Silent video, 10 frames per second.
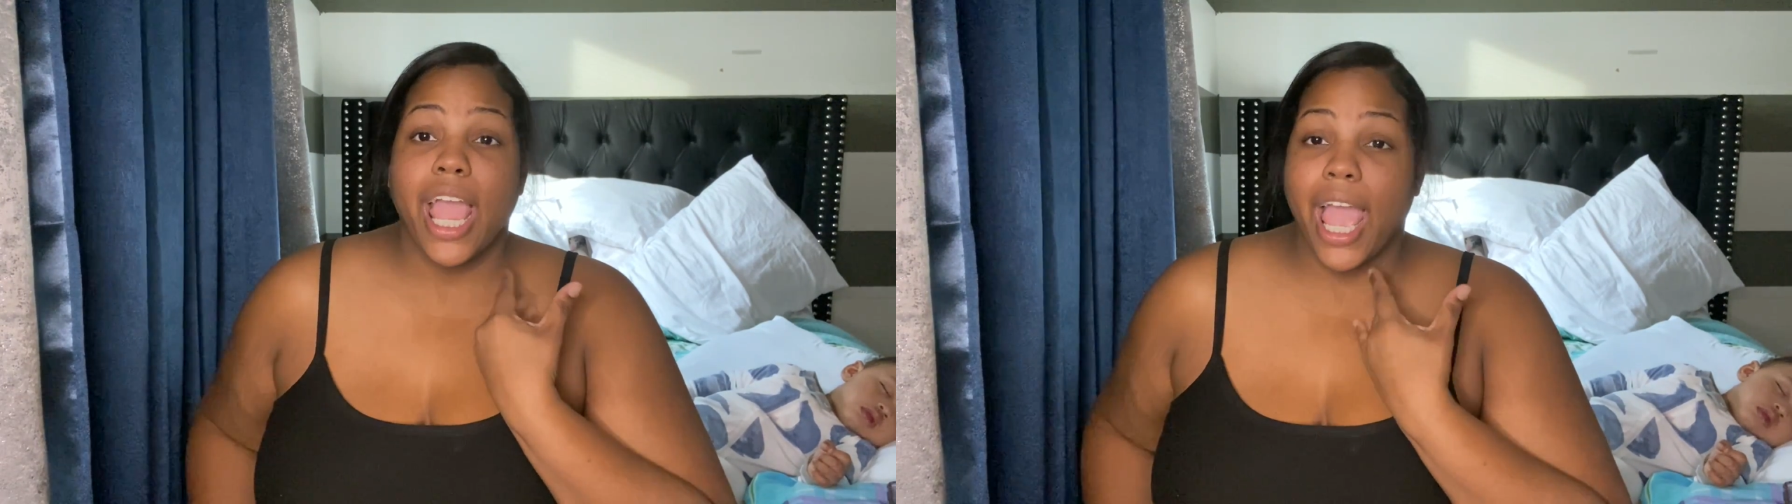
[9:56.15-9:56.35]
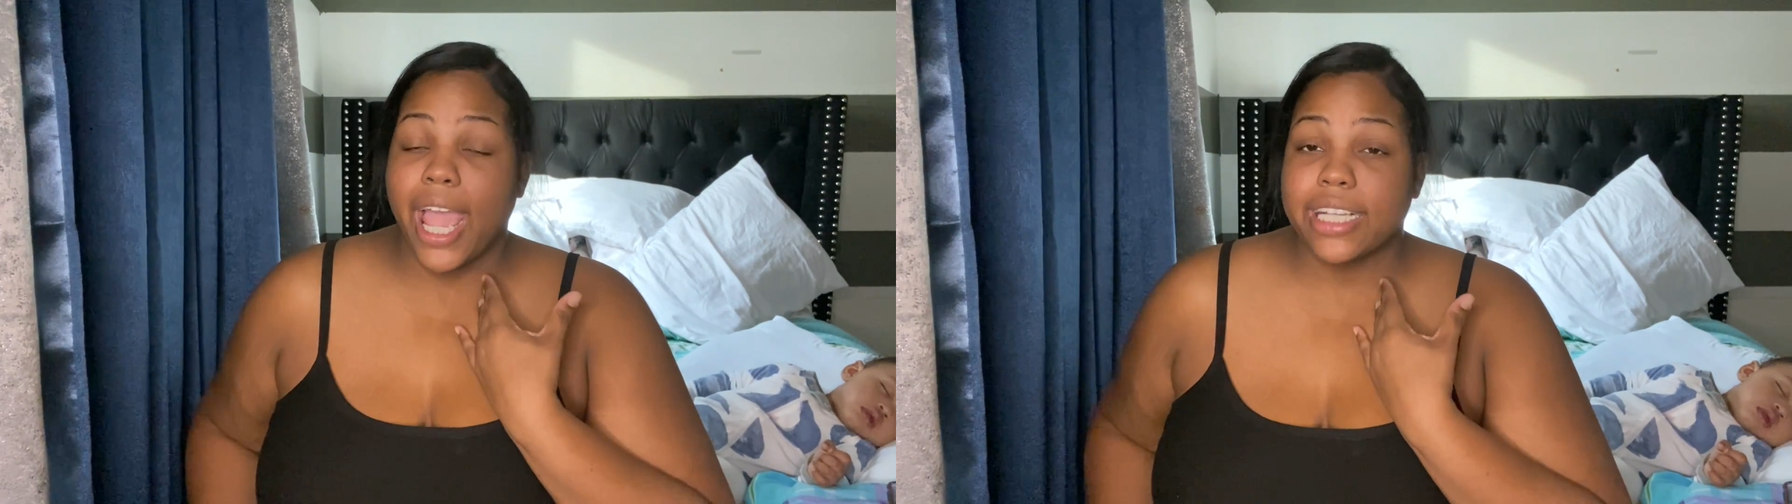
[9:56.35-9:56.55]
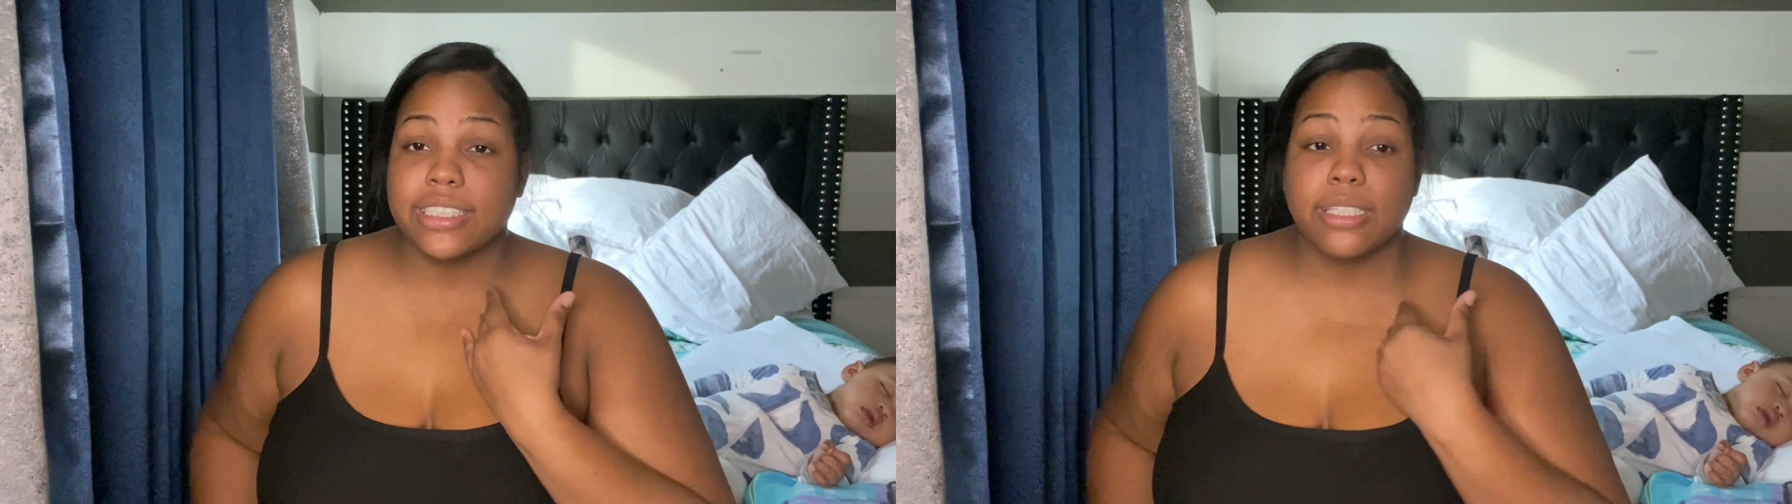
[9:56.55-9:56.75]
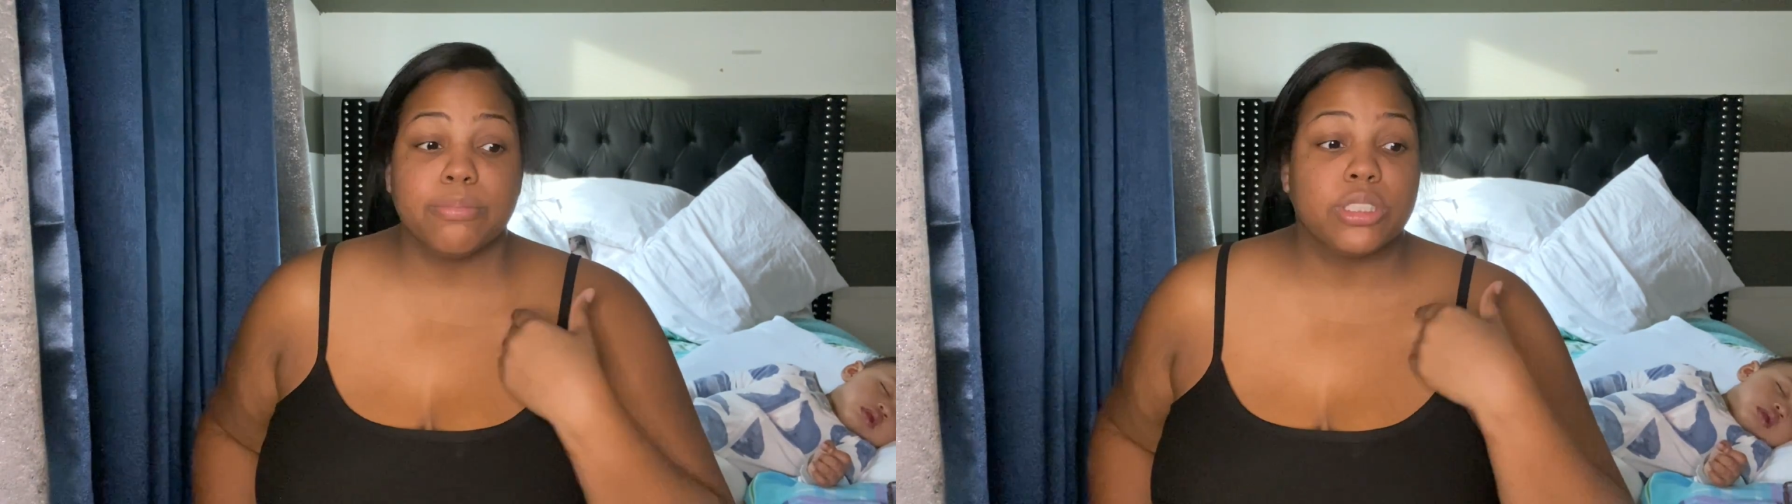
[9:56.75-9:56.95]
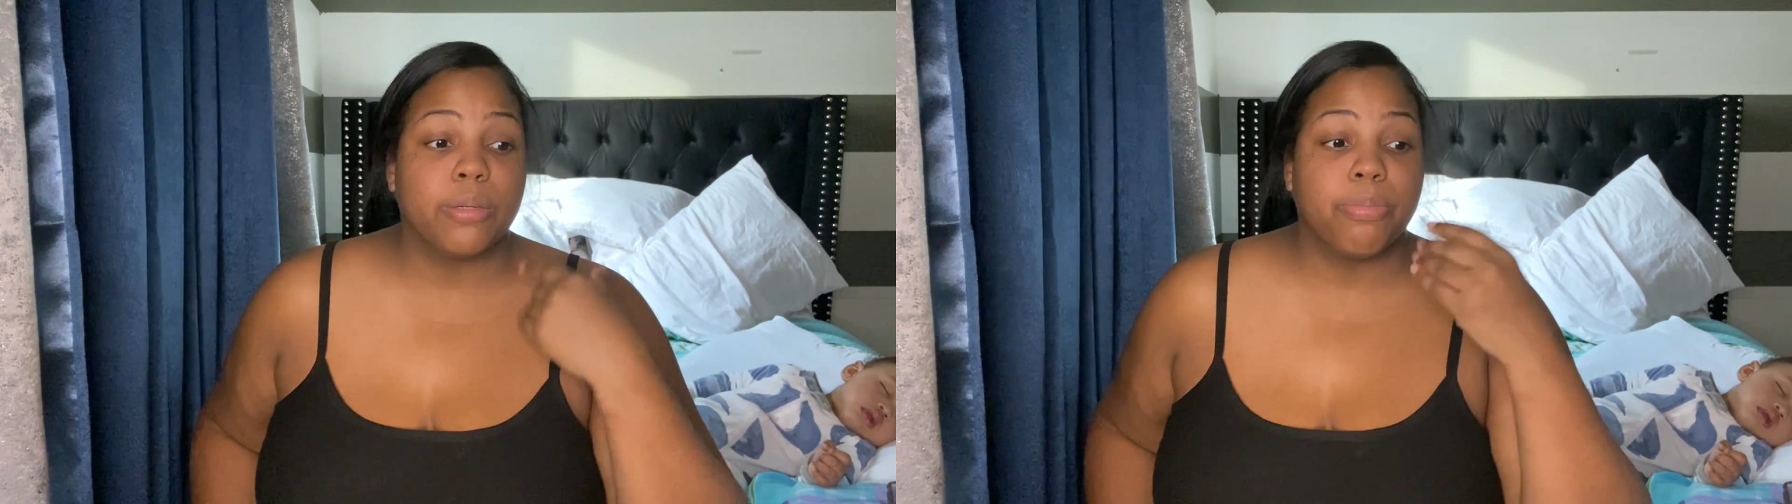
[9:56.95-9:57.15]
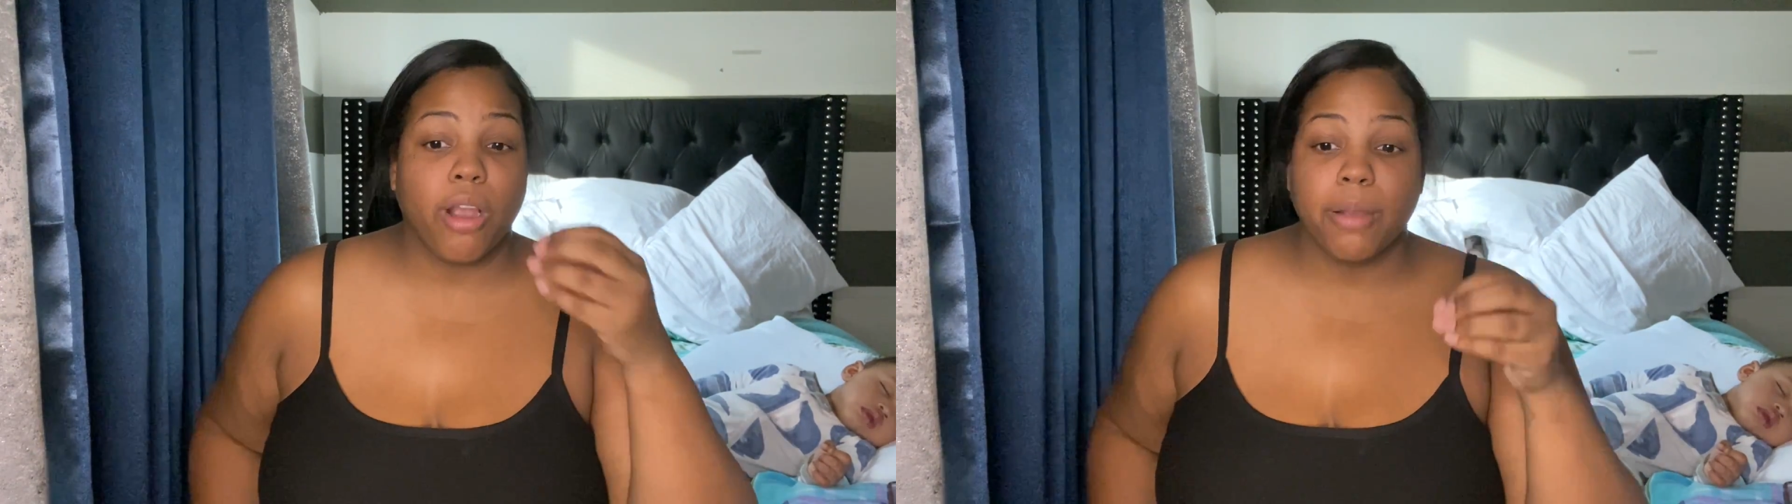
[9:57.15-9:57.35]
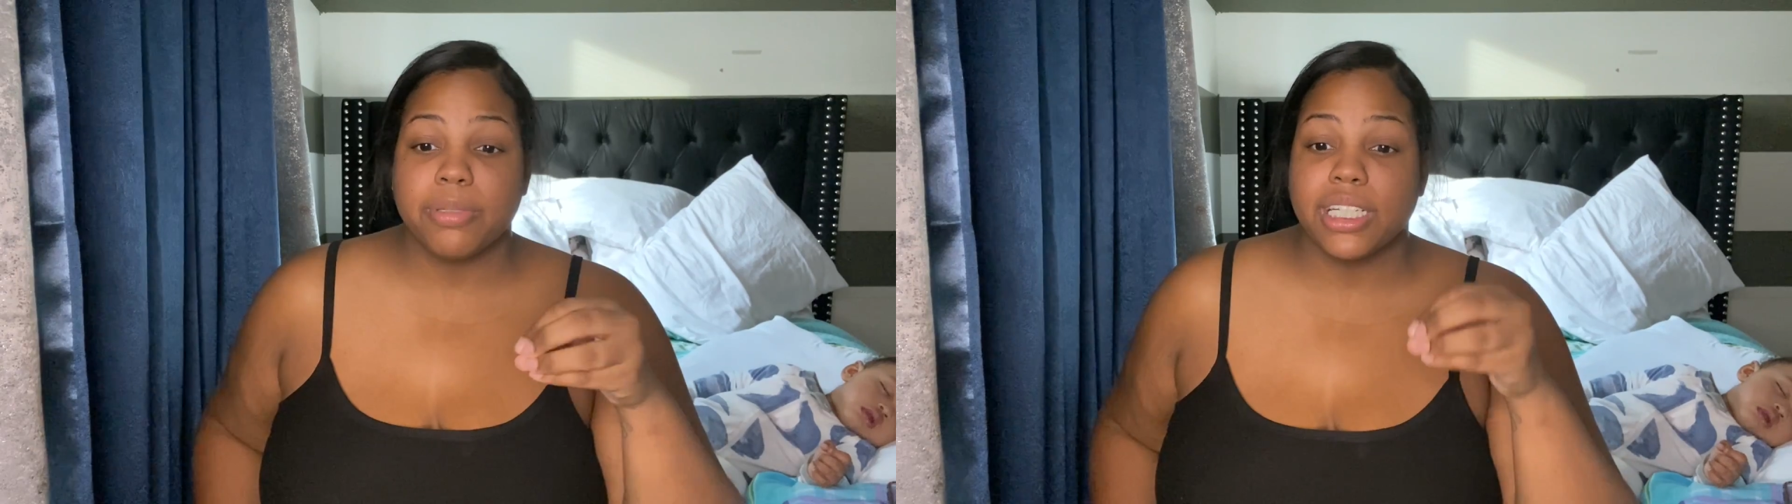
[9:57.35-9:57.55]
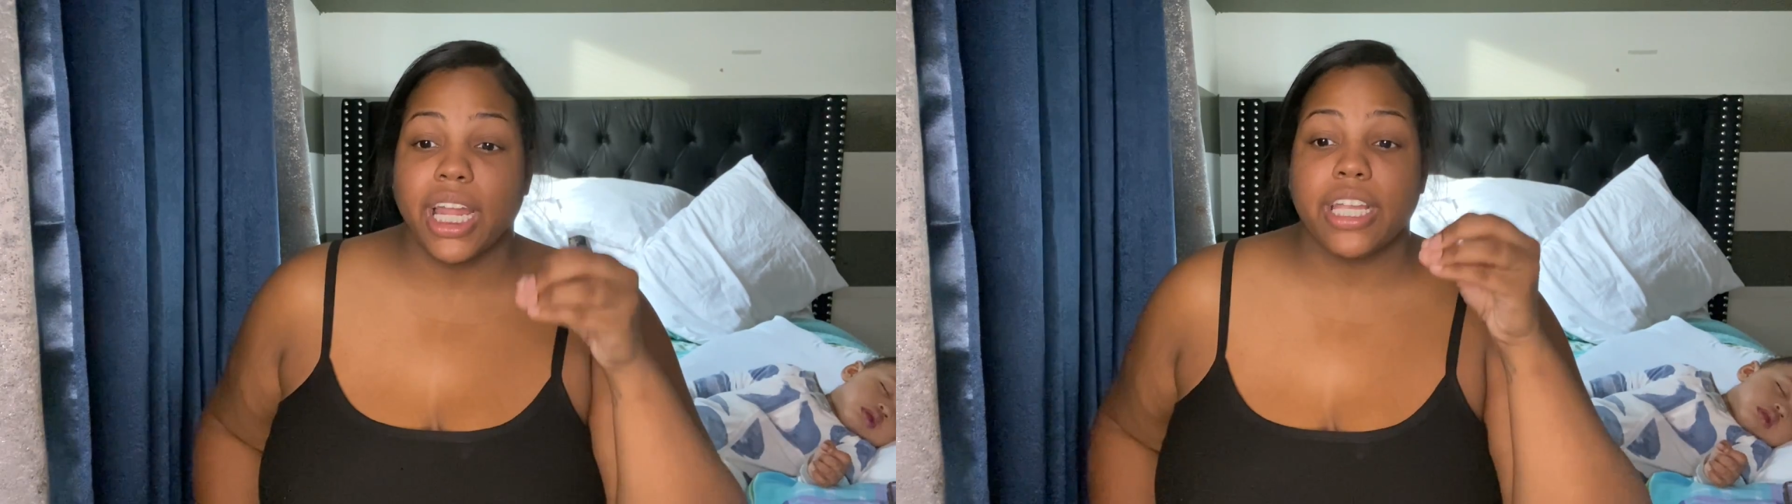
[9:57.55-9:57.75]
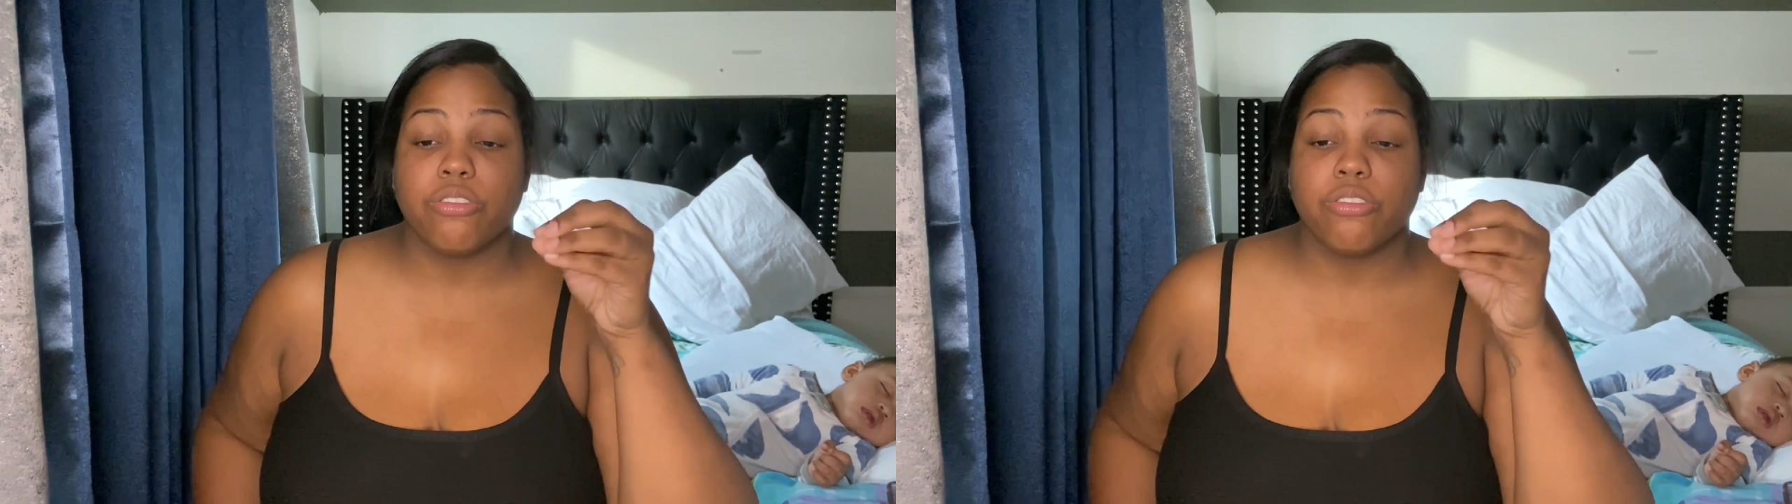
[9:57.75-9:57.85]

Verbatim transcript: ask them to probably like